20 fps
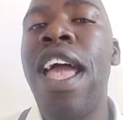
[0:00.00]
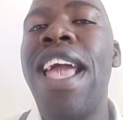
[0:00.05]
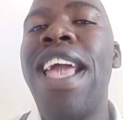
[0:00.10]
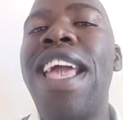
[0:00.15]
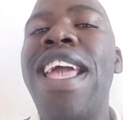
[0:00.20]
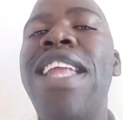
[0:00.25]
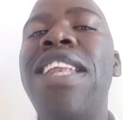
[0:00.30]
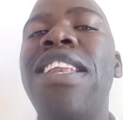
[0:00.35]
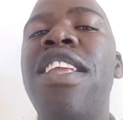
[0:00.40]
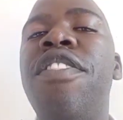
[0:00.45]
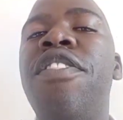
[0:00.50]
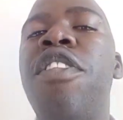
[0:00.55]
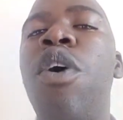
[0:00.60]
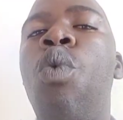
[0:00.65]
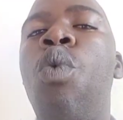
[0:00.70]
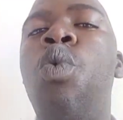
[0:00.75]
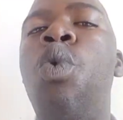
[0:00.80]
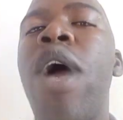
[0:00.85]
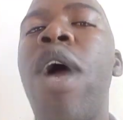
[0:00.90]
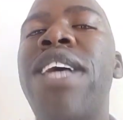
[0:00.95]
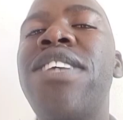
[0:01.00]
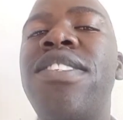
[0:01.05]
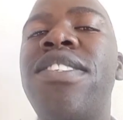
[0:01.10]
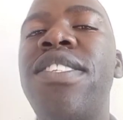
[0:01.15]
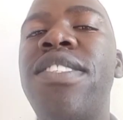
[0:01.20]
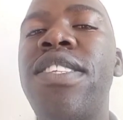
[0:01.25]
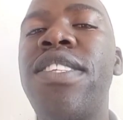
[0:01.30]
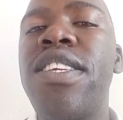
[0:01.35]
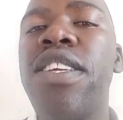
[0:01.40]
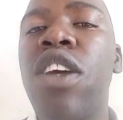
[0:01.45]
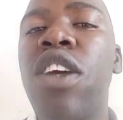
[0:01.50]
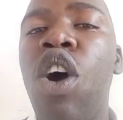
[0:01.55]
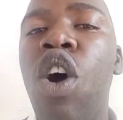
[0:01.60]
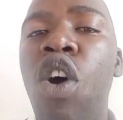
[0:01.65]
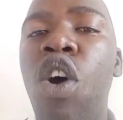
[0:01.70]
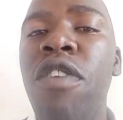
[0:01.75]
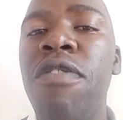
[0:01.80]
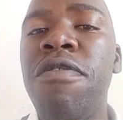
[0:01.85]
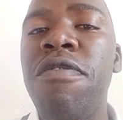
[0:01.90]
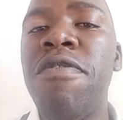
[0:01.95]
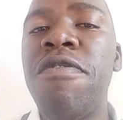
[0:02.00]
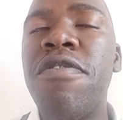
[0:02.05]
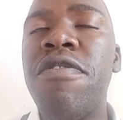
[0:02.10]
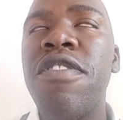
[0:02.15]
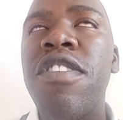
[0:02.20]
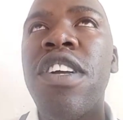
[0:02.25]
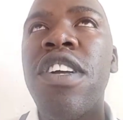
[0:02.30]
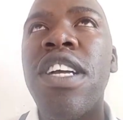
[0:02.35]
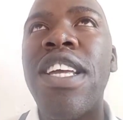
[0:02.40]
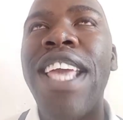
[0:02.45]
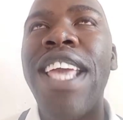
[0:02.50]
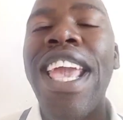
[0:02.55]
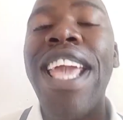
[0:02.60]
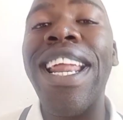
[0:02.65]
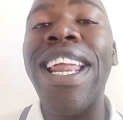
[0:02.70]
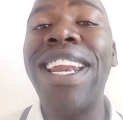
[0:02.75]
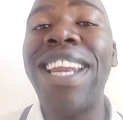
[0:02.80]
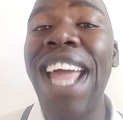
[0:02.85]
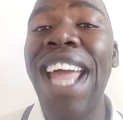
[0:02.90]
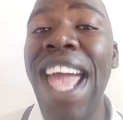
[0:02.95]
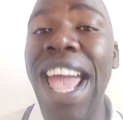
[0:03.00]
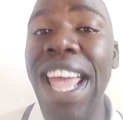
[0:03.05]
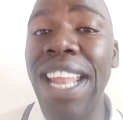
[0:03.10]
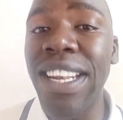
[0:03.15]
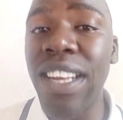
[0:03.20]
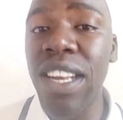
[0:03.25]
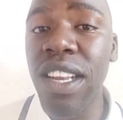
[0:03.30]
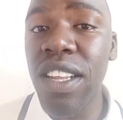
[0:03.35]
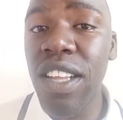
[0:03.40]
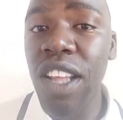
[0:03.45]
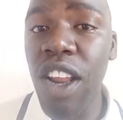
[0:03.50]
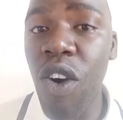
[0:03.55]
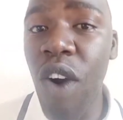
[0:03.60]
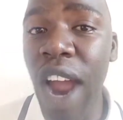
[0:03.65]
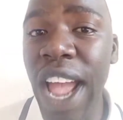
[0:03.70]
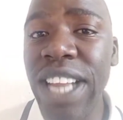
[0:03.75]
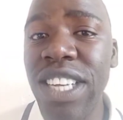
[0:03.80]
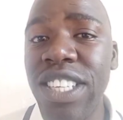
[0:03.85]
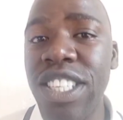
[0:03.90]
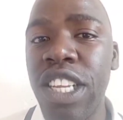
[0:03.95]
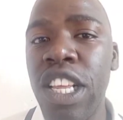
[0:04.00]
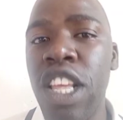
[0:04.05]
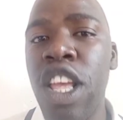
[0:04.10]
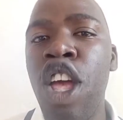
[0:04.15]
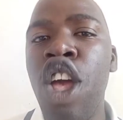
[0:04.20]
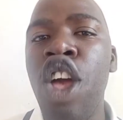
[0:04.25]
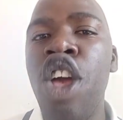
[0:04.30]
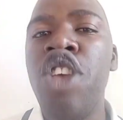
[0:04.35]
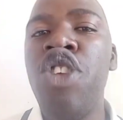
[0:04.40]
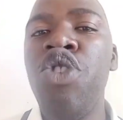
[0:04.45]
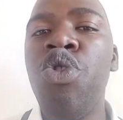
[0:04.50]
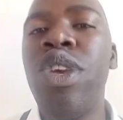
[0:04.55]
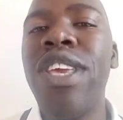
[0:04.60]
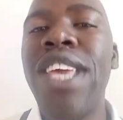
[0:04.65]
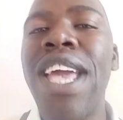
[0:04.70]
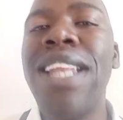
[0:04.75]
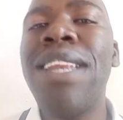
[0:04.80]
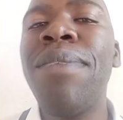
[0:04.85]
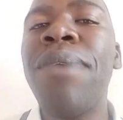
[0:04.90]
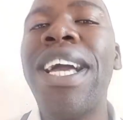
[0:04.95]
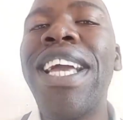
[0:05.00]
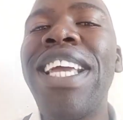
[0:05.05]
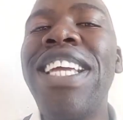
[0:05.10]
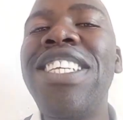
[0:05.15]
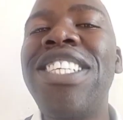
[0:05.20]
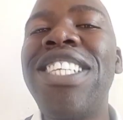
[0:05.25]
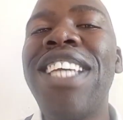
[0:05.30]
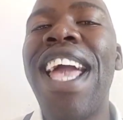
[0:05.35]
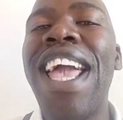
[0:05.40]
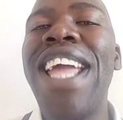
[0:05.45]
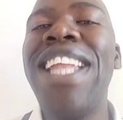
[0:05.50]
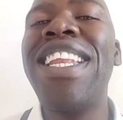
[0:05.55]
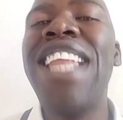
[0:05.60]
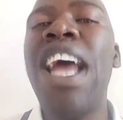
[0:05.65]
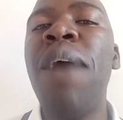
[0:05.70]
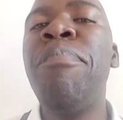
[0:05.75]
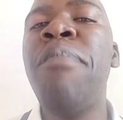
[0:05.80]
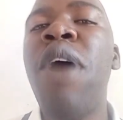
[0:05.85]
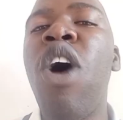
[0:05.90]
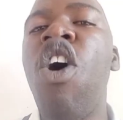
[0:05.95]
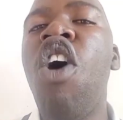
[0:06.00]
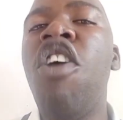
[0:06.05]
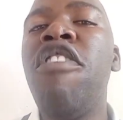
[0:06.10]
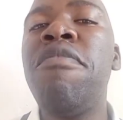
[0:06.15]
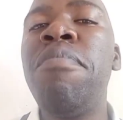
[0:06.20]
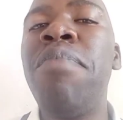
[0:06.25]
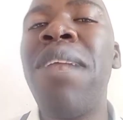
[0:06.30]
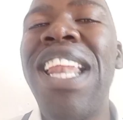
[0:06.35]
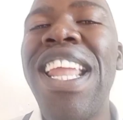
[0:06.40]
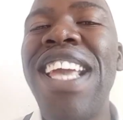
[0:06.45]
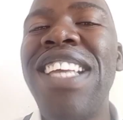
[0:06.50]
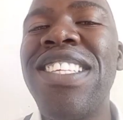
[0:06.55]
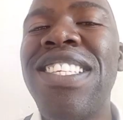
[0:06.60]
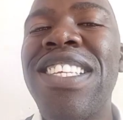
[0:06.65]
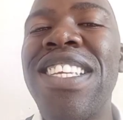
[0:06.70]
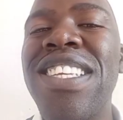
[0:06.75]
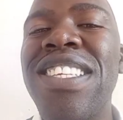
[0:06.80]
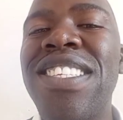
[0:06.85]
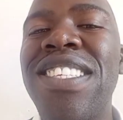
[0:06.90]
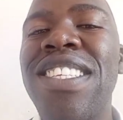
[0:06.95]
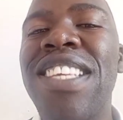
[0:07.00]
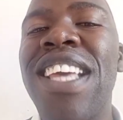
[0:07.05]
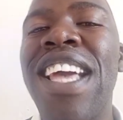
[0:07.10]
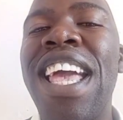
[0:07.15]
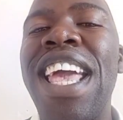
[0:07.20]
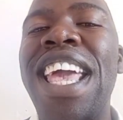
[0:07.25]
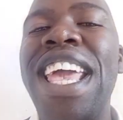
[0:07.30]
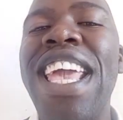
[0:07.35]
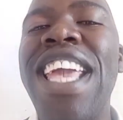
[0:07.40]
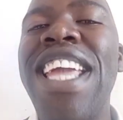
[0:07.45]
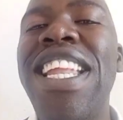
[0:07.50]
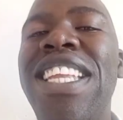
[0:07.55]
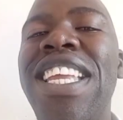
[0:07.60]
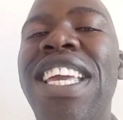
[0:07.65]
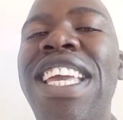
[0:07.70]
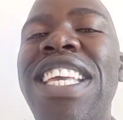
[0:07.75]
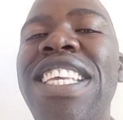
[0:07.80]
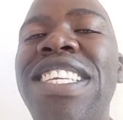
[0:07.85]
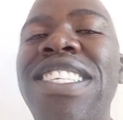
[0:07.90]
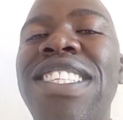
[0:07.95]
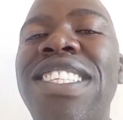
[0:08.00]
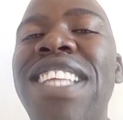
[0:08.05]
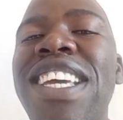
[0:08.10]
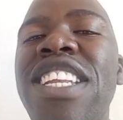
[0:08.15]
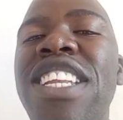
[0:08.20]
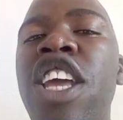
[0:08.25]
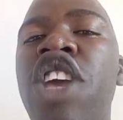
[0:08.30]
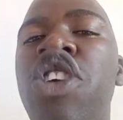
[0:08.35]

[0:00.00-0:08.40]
in the west of Iran, right, you can reach a number of places in Eastern